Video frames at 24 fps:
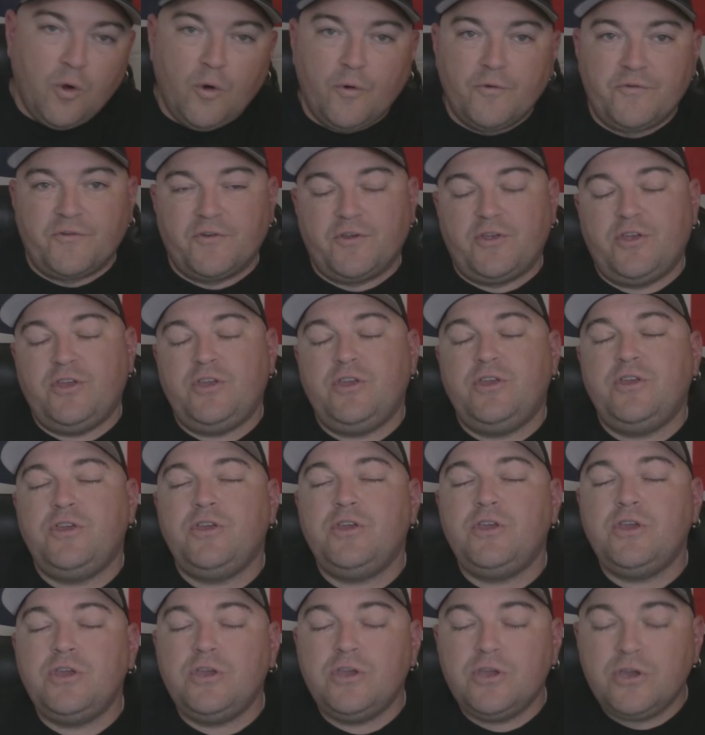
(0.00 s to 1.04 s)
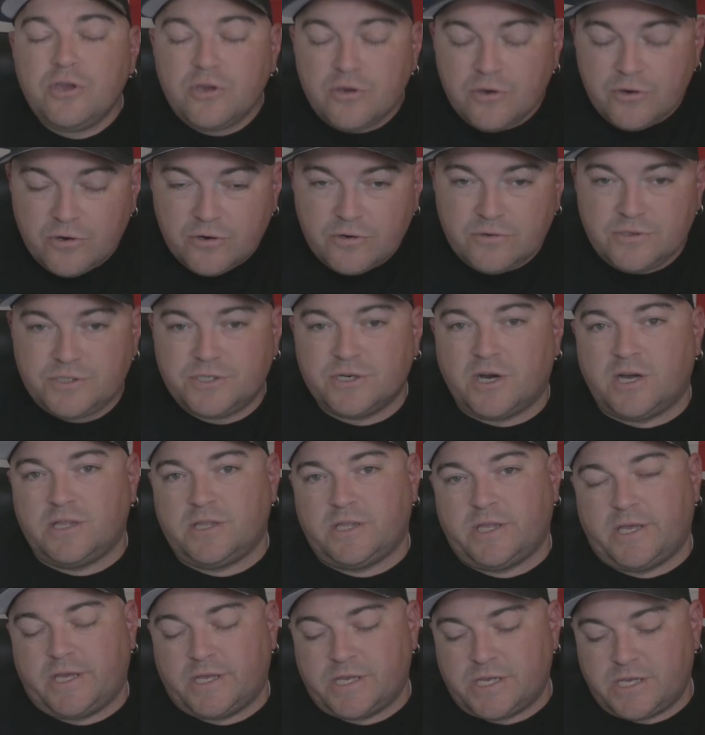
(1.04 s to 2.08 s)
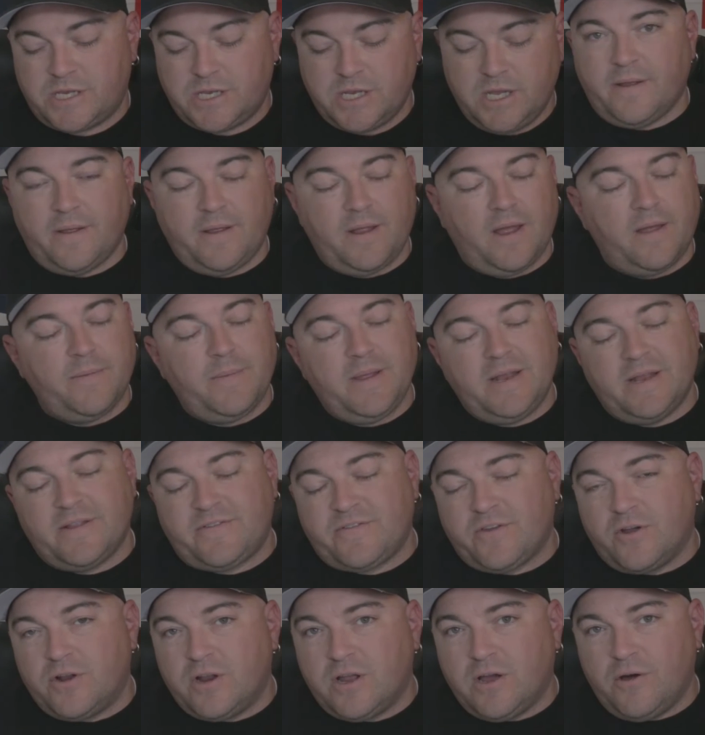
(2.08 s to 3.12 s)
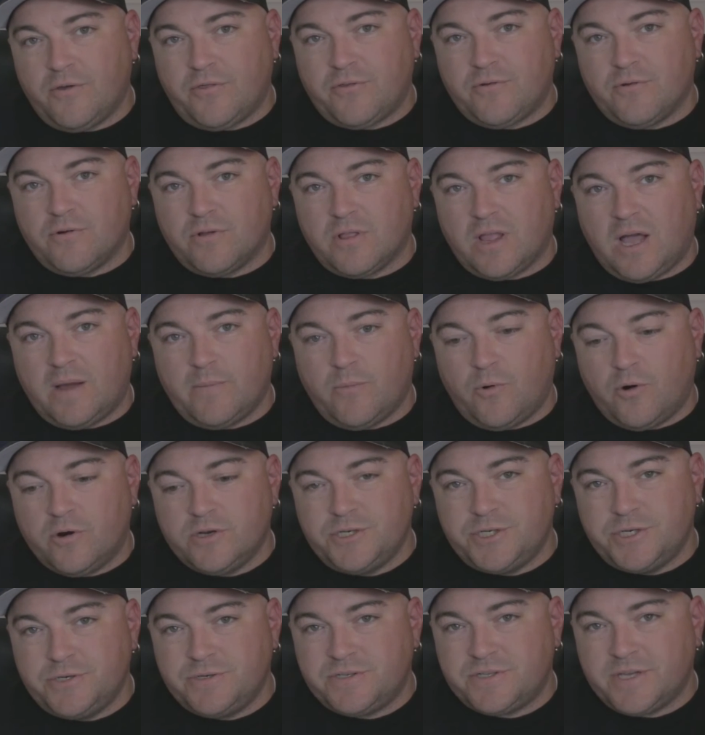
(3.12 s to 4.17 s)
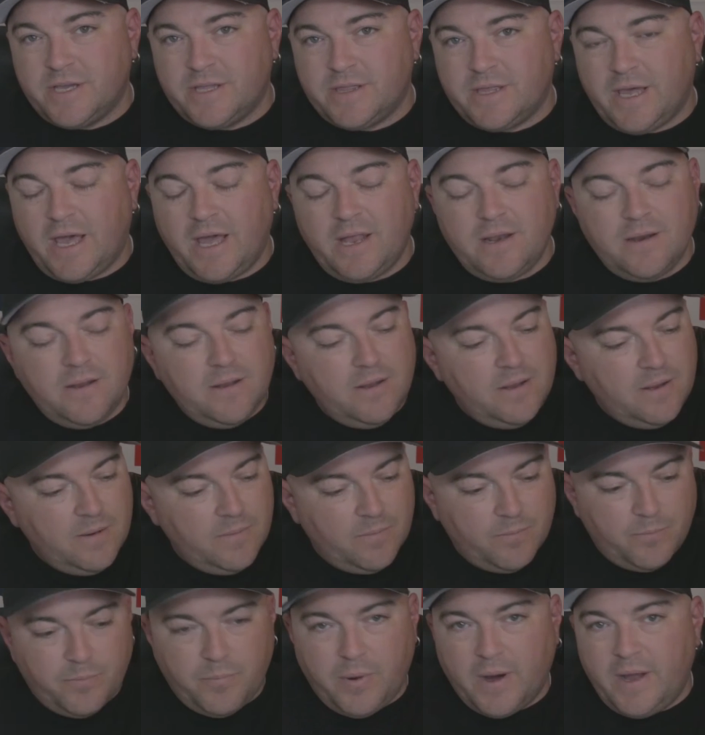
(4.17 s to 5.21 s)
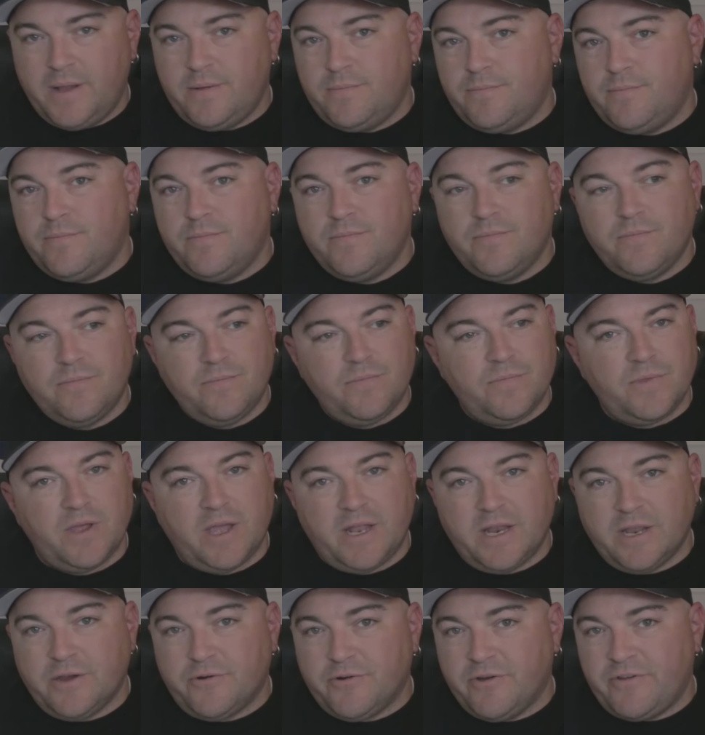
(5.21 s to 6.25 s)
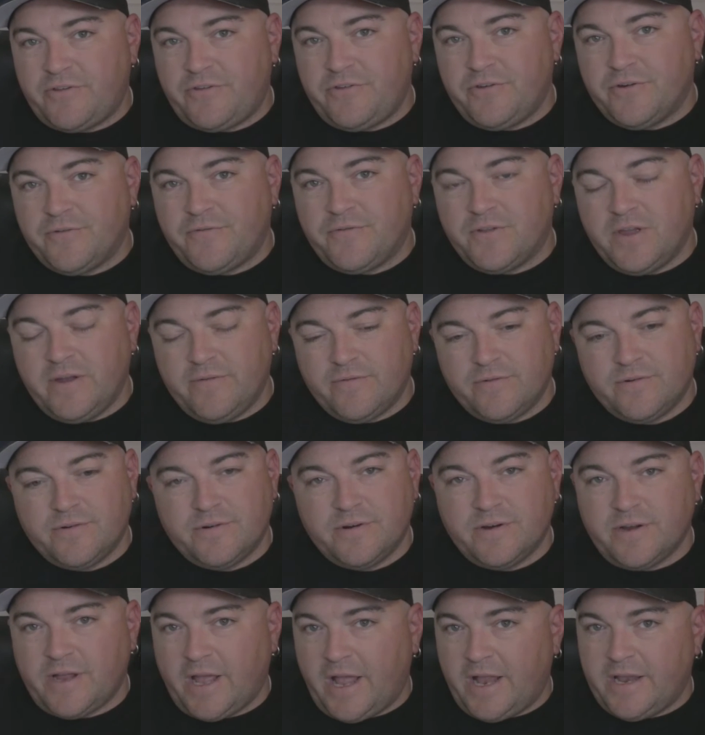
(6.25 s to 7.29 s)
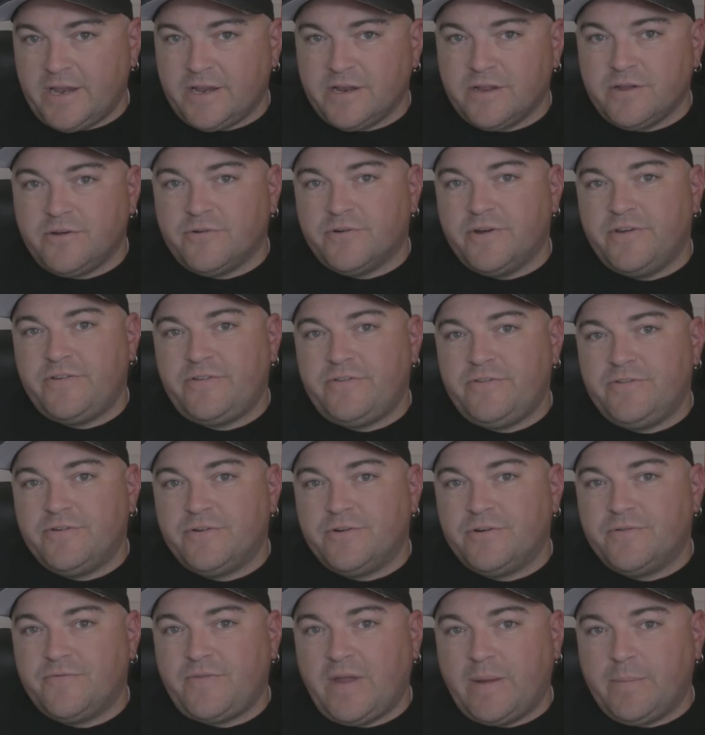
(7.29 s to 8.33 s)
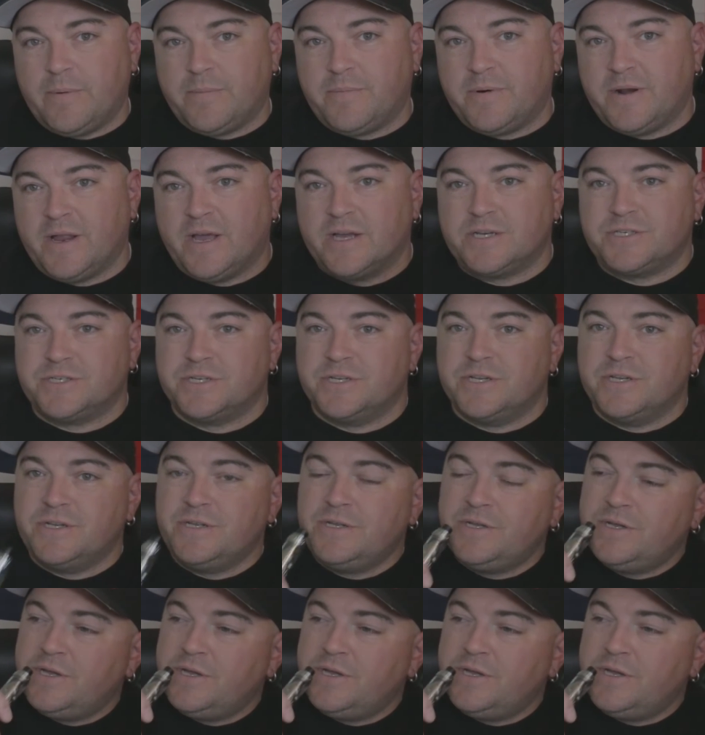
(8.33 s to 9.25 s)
holes are huge on this. I mean, it's going to go through a lot more juice like that, but it increases your flavor and it increases your vapor production.